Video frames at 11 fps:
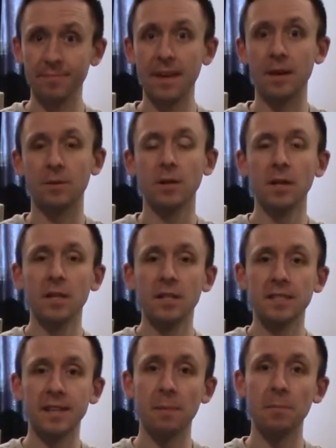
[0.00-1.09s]
Now,
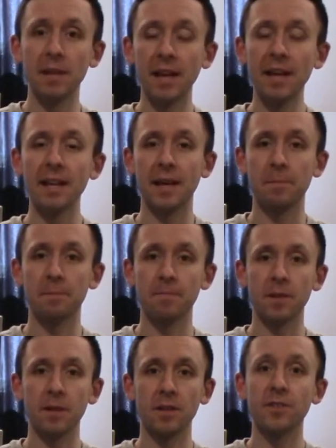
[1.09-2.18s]
Samba Lele
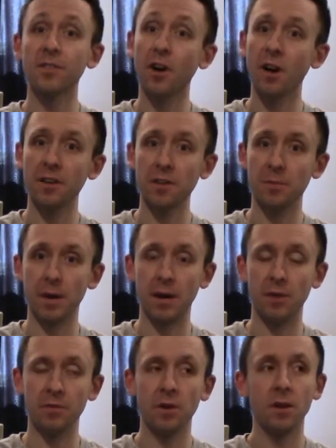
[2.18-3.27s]
is talking
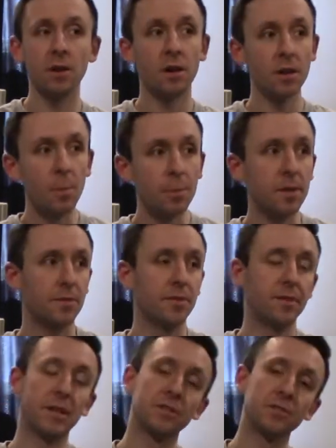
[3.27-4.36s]
about a couple
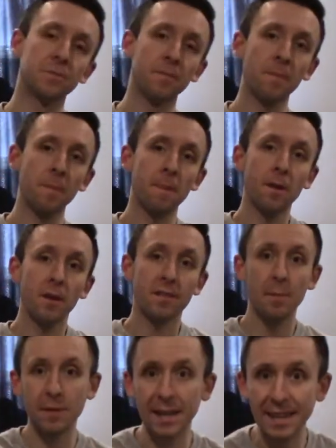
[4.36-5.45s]
different things.
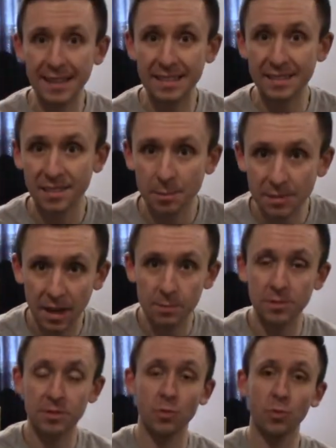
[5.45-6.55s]
Samba Lele can
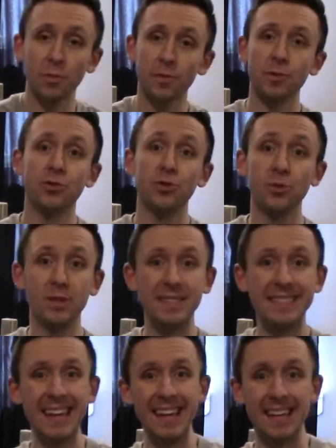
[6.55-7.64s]
sometimes refer to the
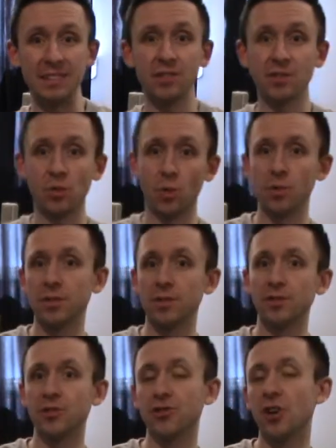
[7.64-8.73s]
dance or the
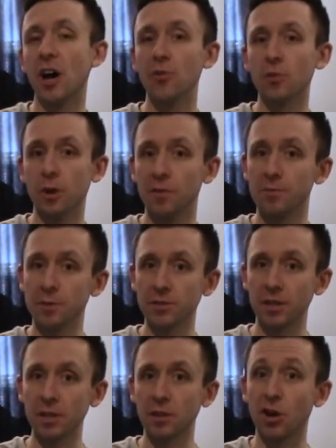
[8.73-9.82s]
genre of
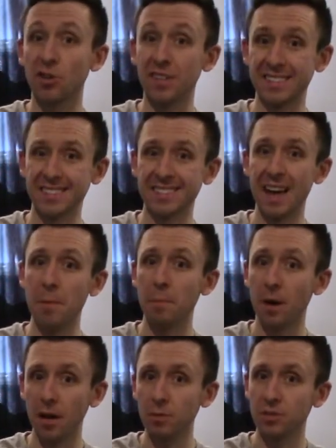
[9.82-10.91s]
music called a
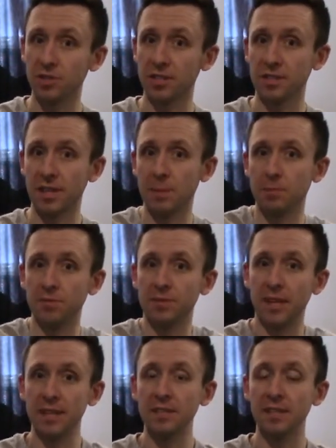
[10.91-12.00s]
samba, which is a type of
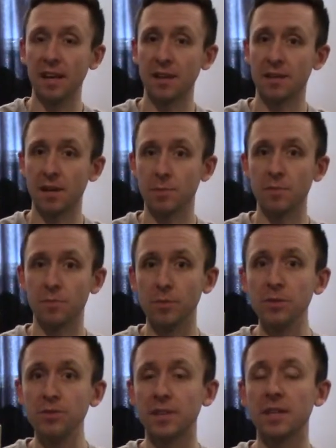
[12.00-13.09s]
dance and a type of
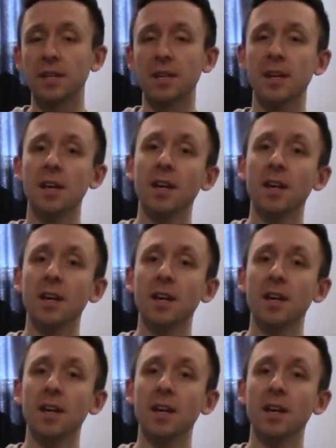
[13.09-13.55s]
music.